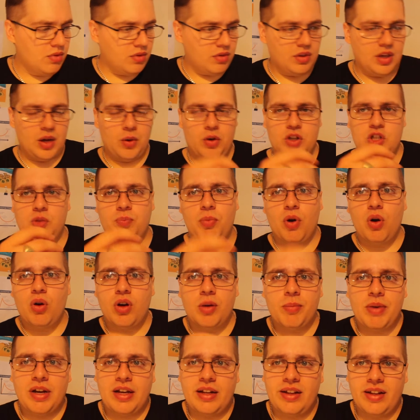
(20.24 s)
Now I spoke
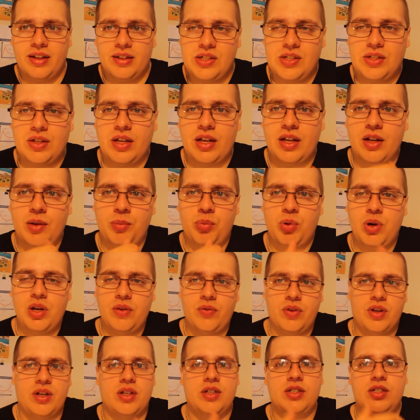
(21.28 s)
about this in a
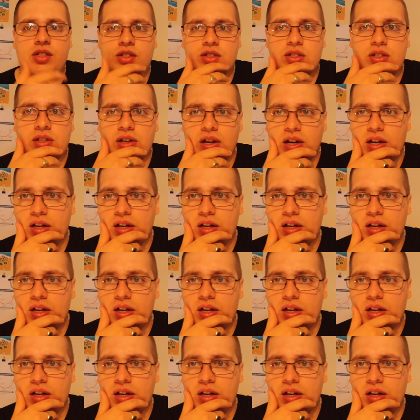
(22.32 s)
previous